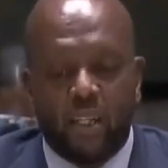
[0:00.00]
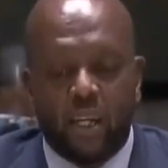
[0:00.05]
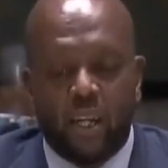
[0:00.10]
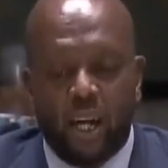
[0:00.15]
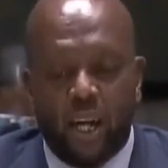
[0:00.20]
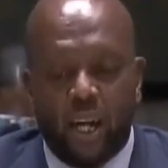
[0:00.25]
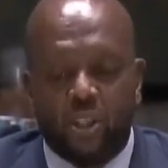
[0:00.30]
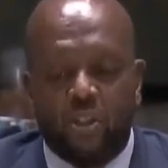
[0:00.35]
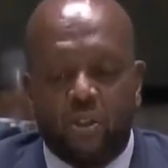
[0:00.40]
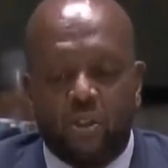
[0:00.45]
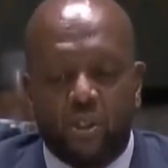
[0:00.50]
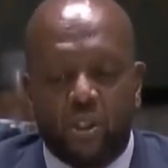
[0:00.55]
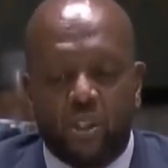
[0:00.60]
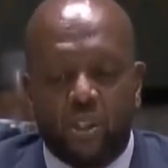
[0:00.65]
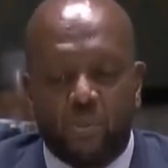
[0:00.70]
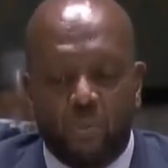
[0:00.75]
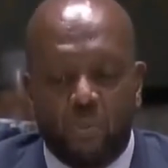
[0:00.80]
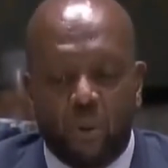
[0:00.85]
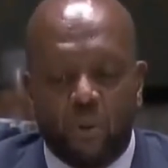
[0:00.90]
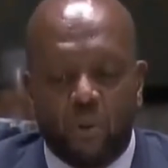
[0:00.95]
international
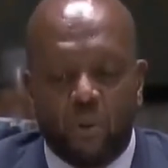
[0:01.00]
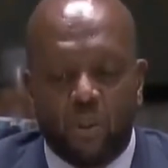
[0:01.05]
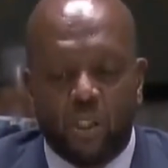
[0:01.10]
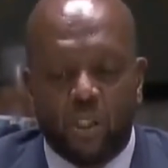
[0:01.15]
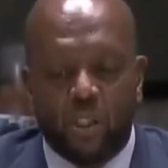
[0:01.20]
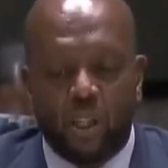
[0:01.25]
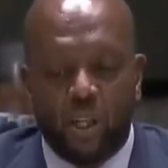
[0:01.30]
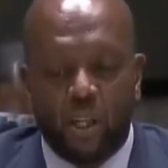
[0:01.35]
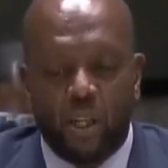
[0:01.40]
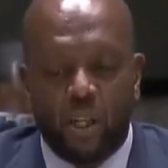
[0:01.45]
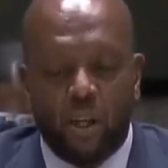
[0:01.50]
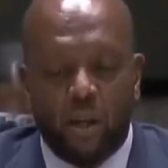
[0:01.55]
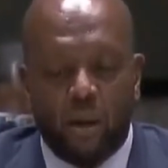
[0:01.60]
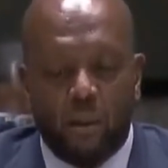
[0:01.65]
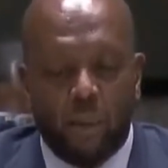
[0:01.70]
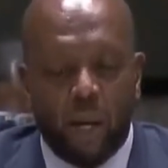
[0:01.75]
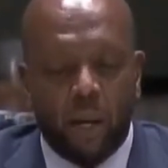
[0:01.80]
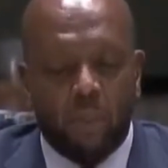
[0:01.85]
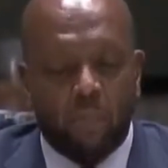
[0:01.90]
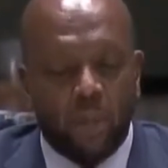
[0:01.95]
disputes
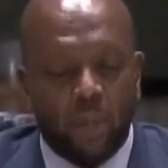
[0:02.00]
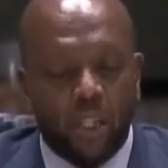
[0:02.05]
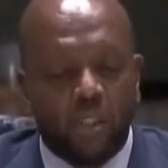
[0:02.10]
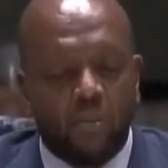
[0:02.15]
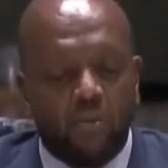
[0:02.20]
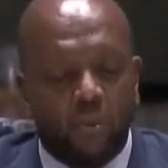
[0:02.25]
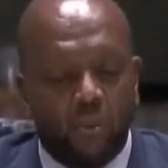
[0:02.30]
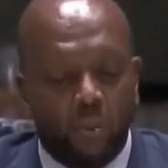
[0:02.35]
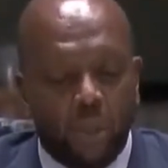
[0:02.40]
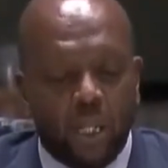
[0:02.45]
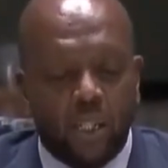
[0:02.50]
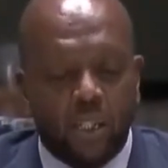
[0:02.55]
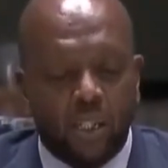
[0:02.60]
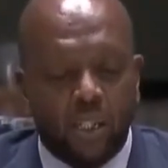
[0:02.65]
by peaceful